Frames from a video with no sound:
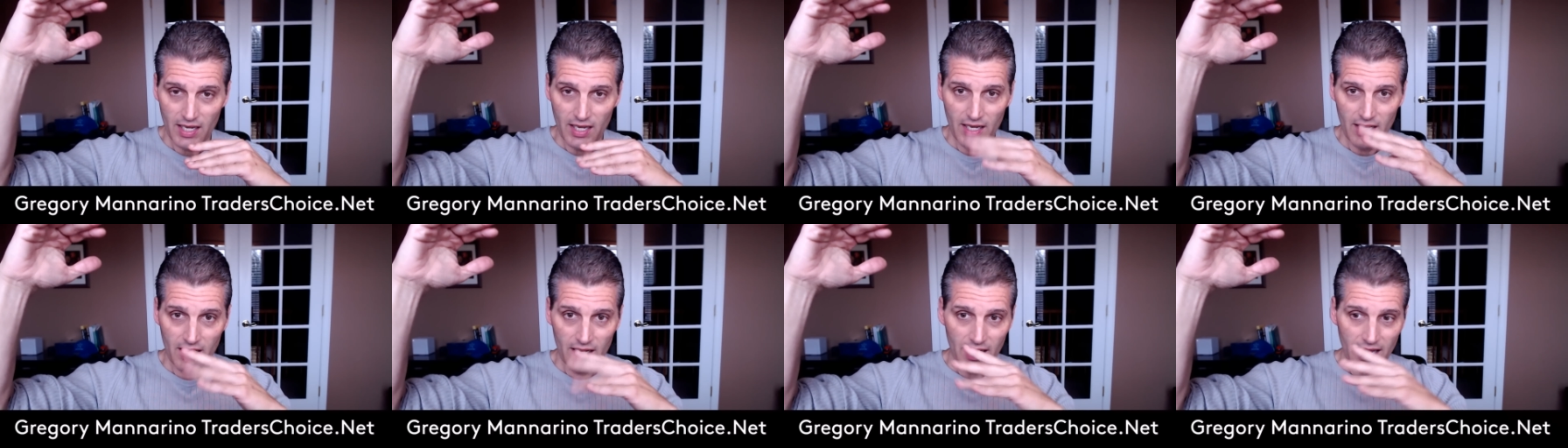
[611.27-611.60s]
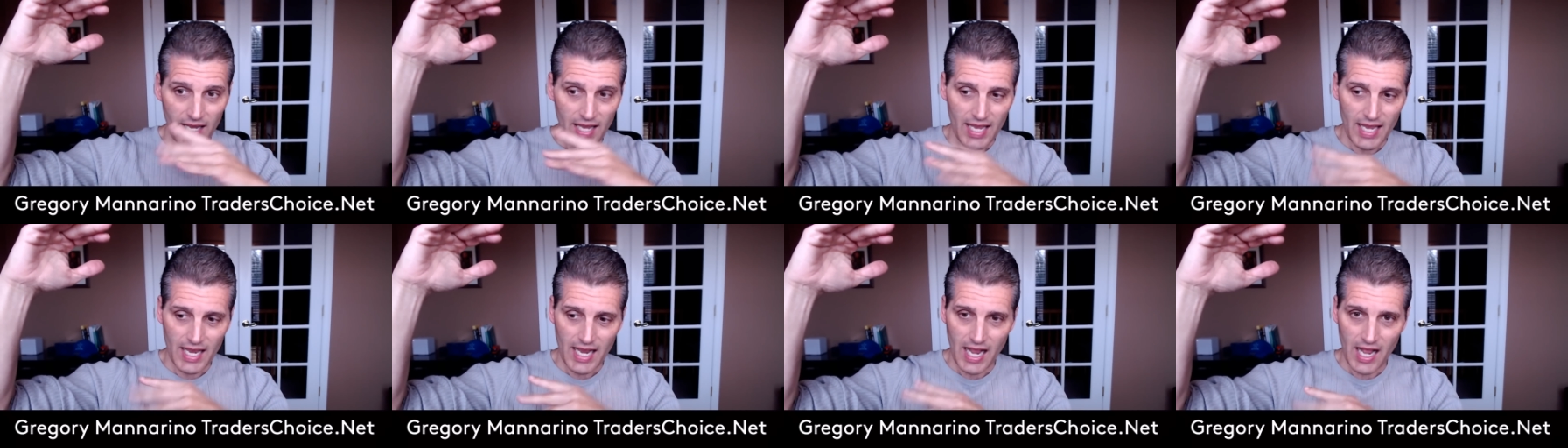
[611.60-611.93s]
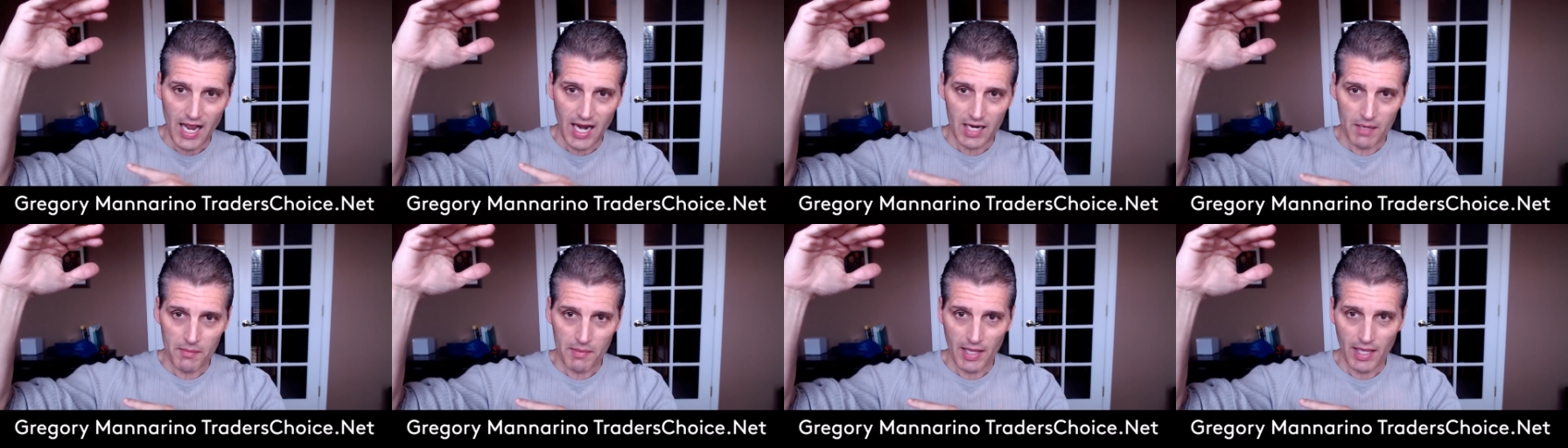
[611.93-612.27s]

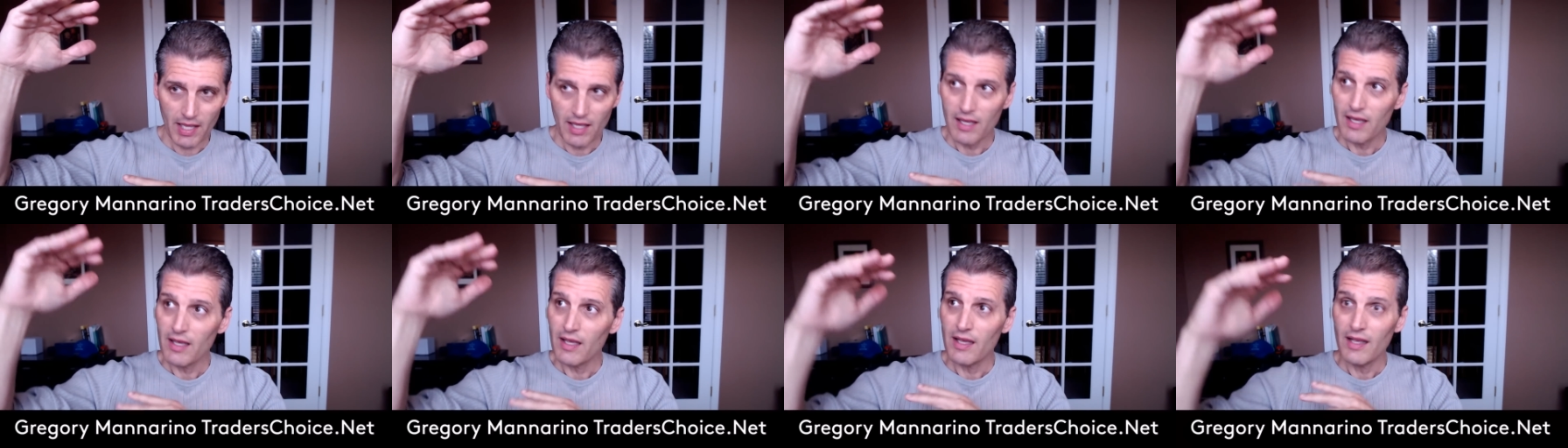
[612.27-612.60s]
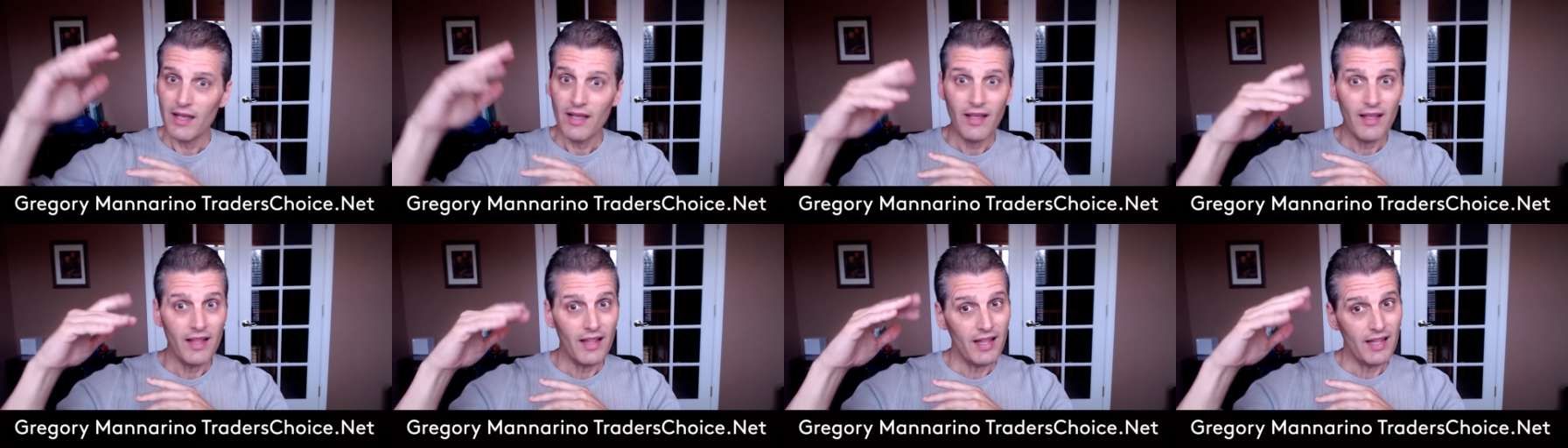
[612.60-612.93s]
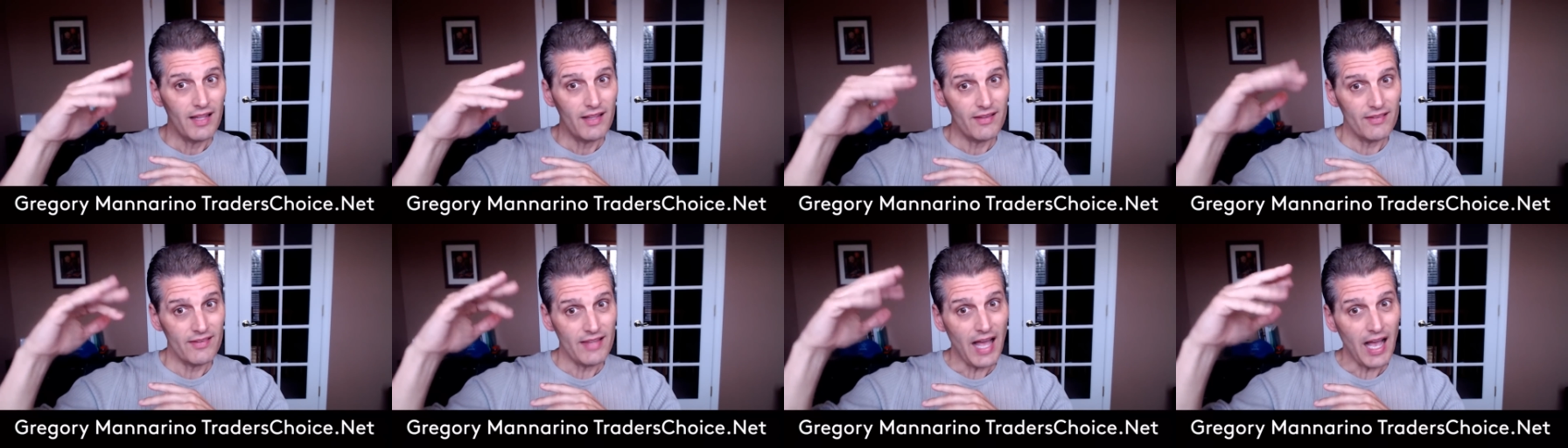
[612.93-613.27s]
economy.
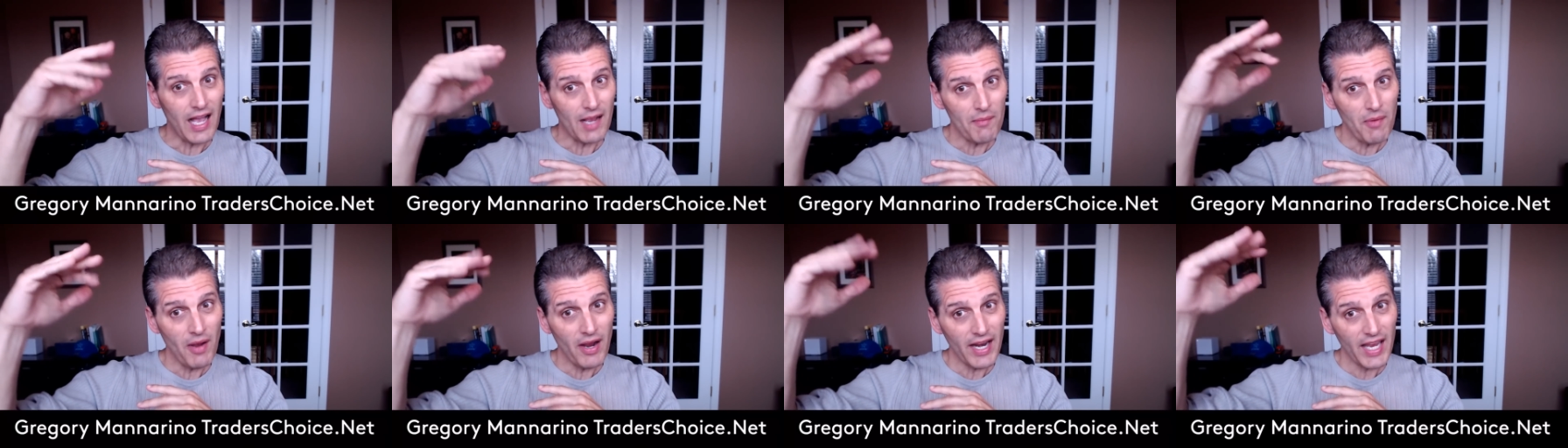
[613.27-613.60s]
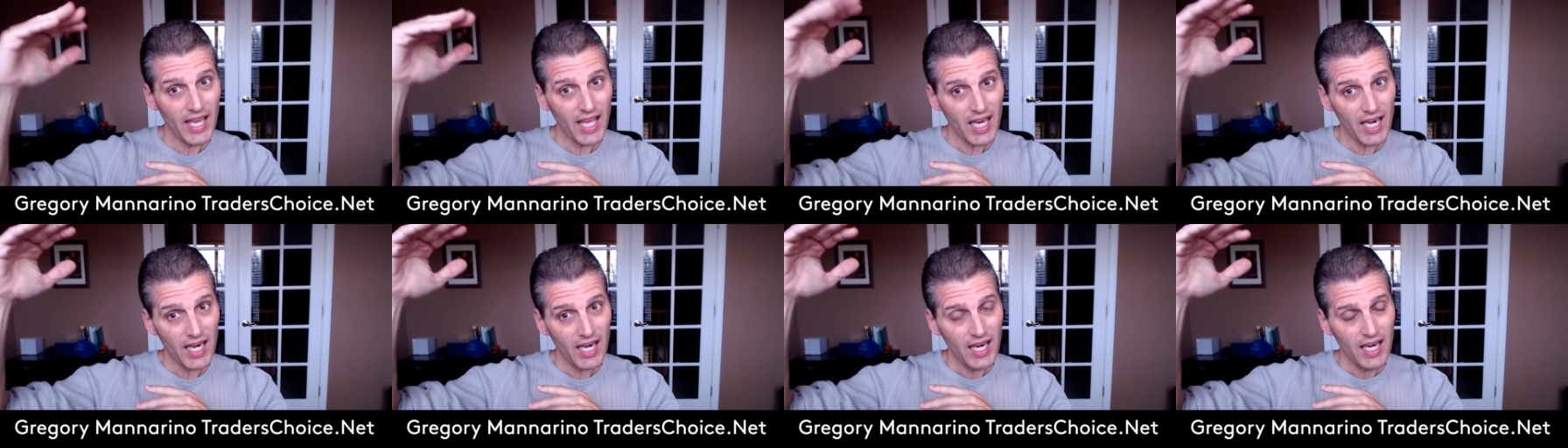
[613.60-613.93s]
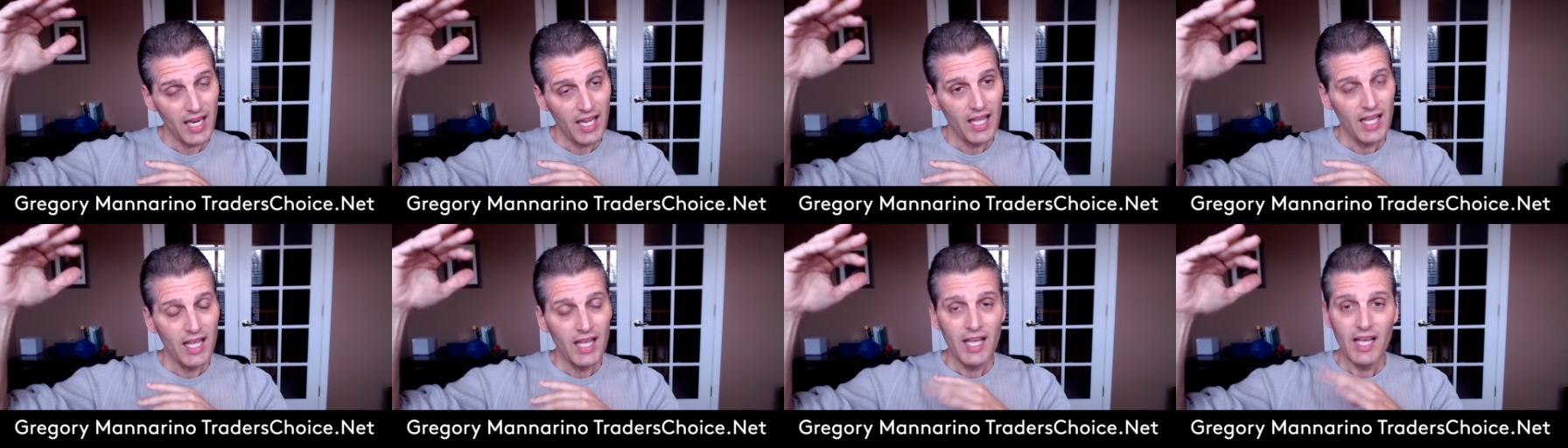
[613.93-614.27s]
Stock market,
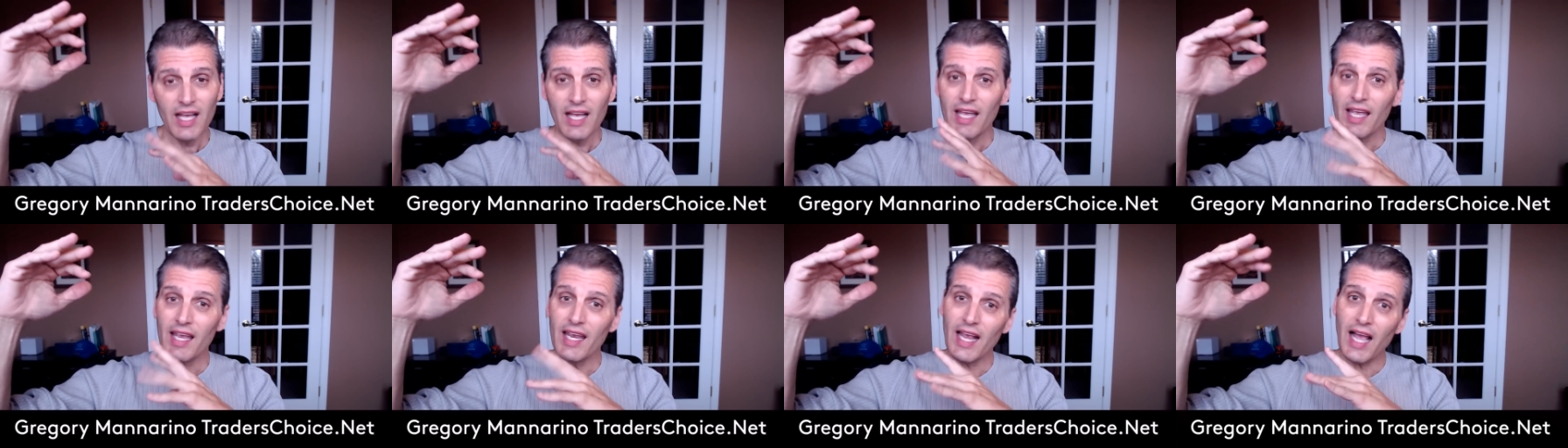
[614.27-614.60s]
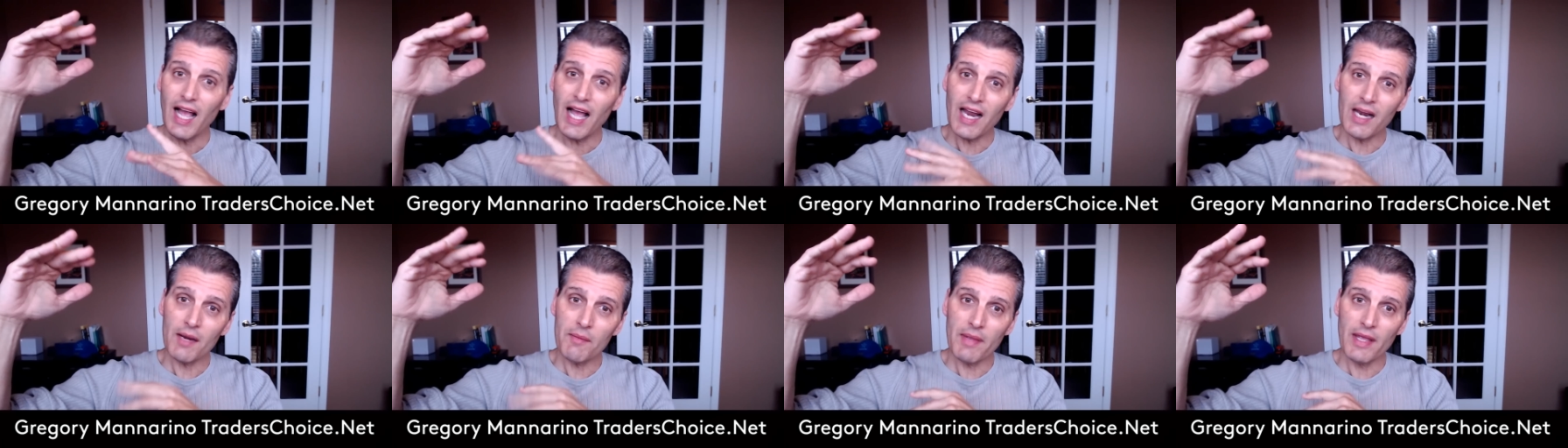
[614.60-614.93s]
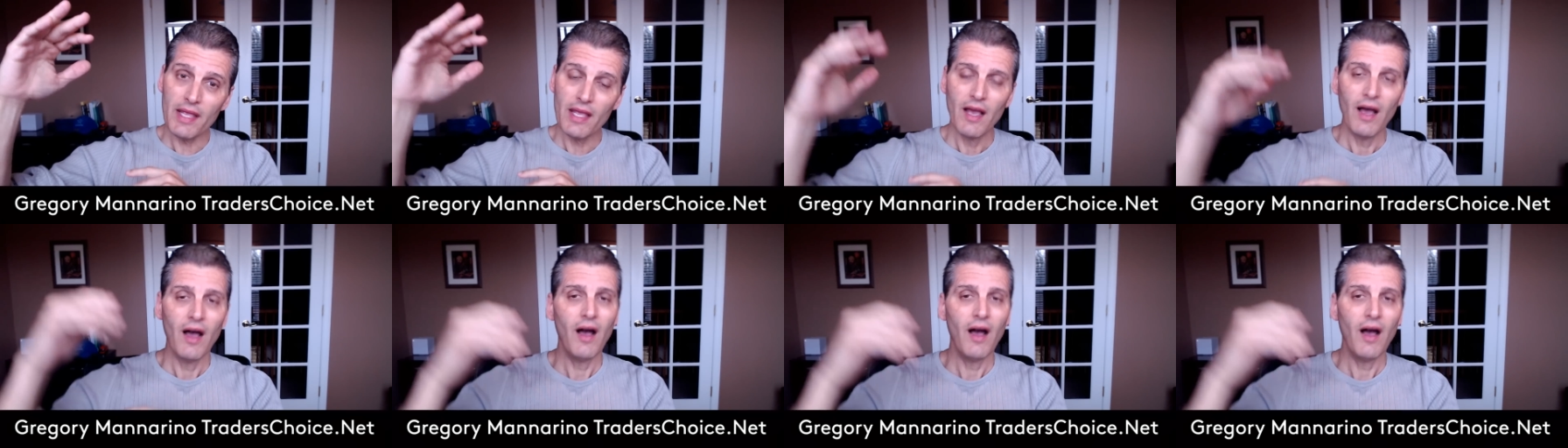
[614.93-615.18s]
economy.